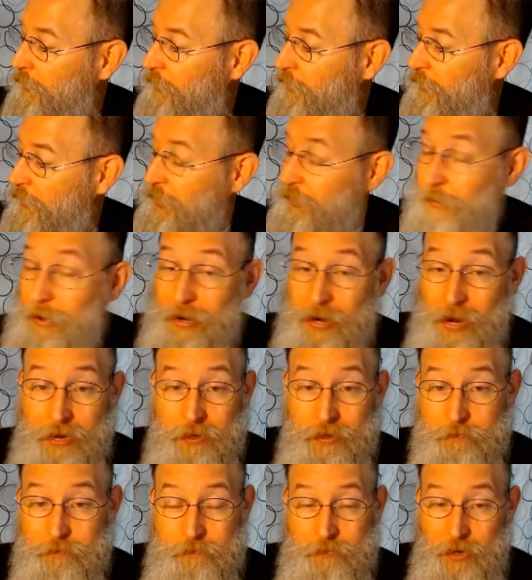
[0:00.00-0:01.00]

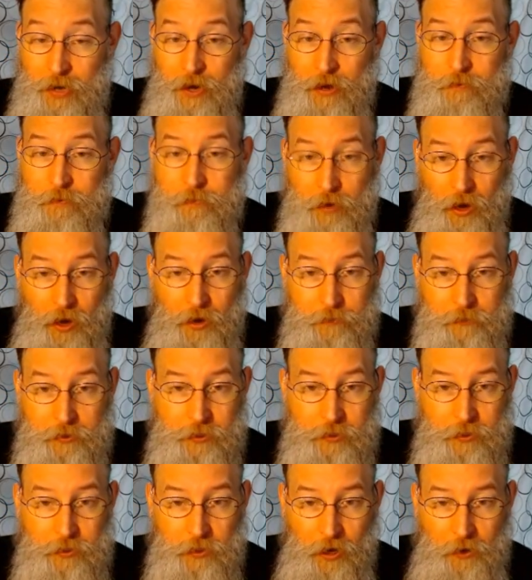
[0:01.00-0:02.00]

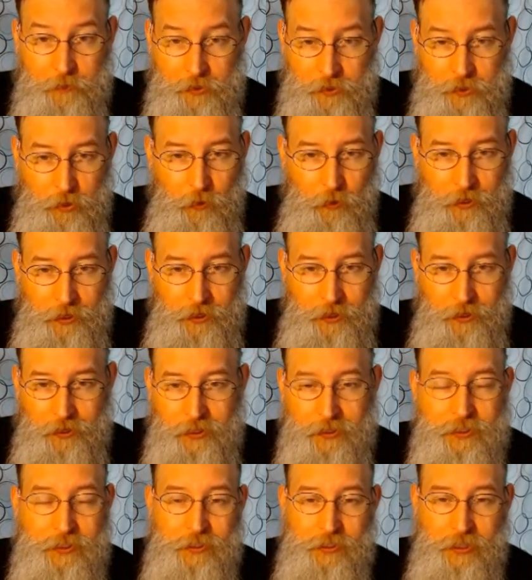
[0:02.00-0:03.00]
enjoying it.
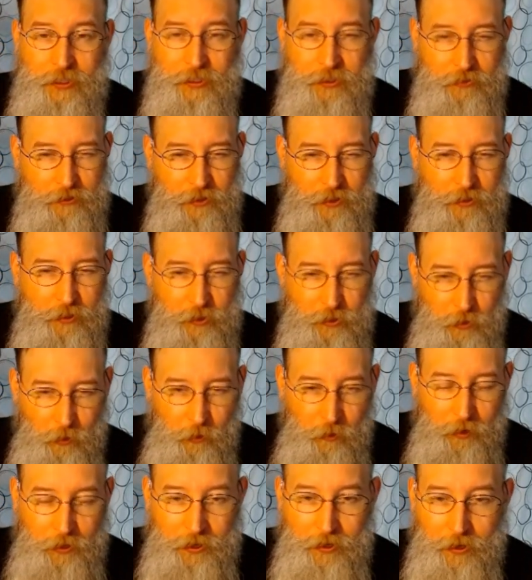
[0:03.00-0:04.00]
It's a fun
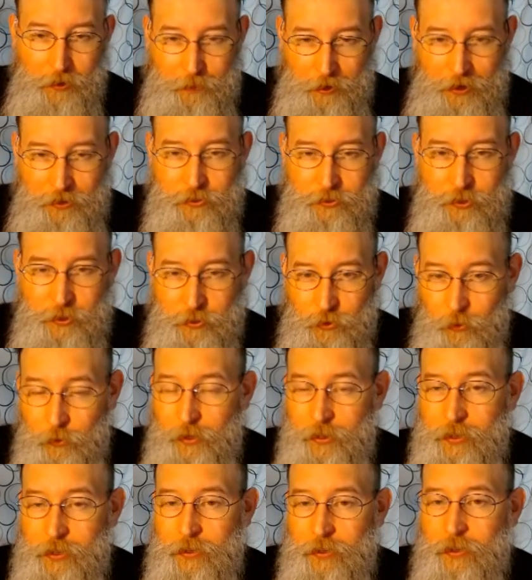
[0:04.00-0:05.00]
story about
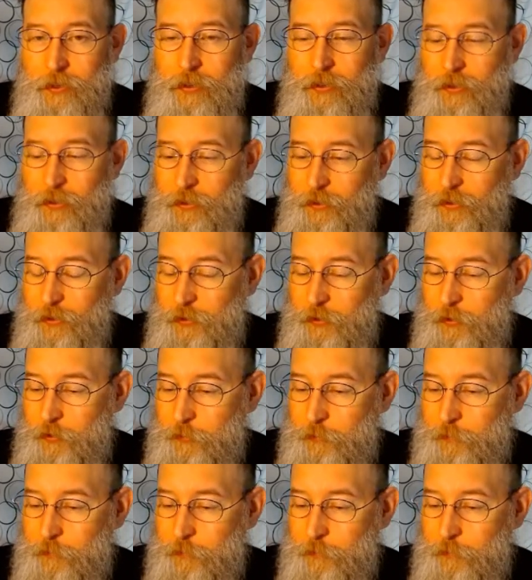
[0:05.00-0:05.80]
story. We'll